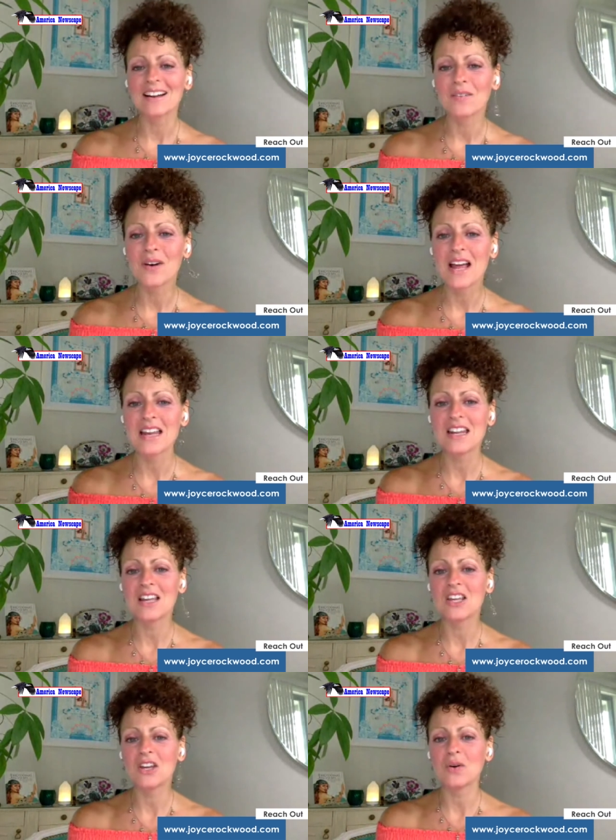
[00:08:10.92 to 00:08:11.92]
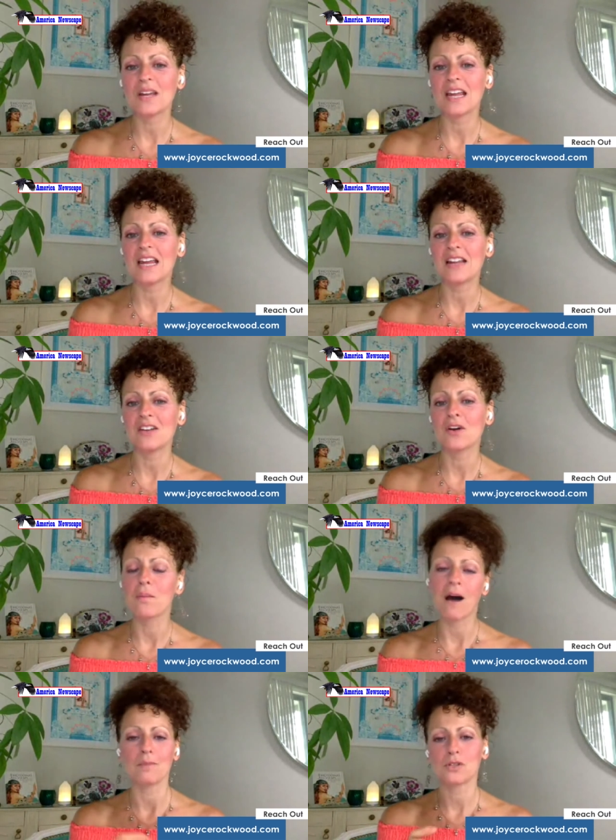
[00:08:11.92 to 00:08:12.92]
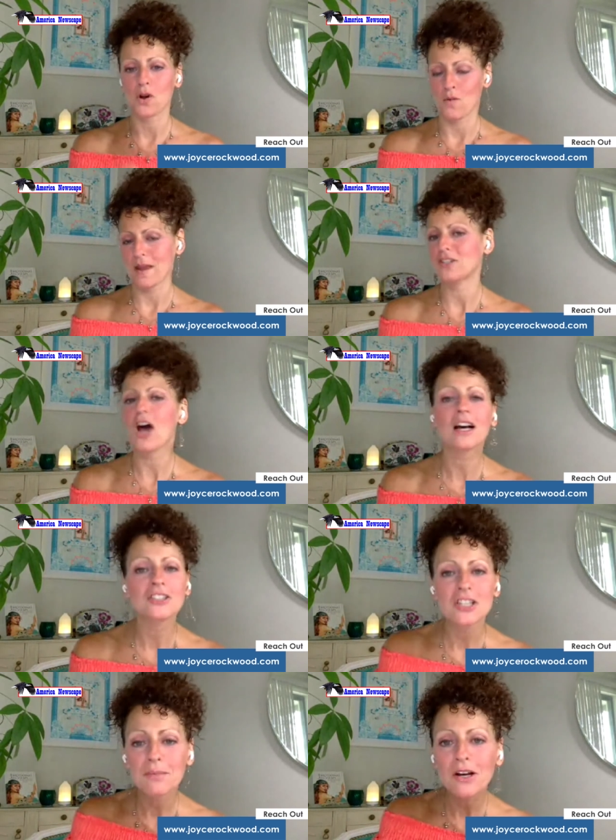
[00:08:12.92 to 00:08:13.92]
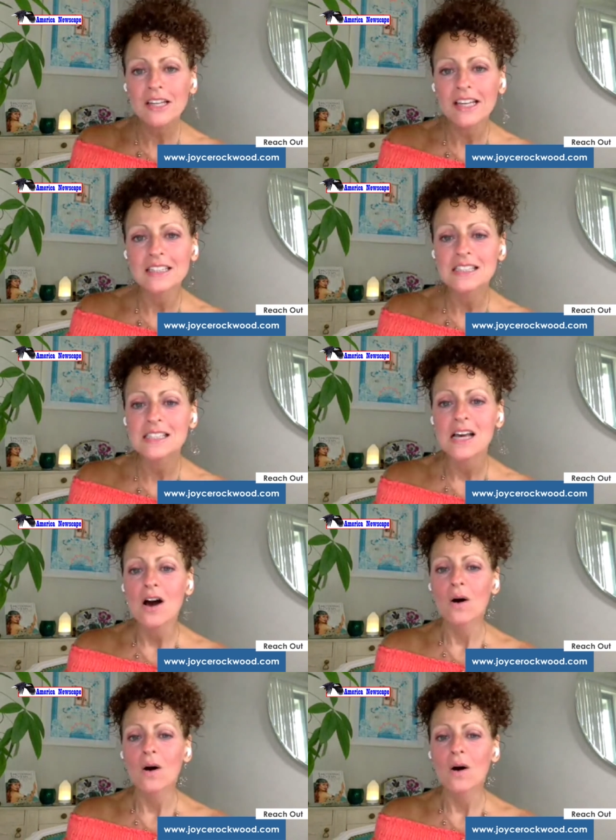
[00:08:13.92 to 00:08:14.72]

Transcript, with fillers: when you eat your mom's homemade chocolate chip cookies,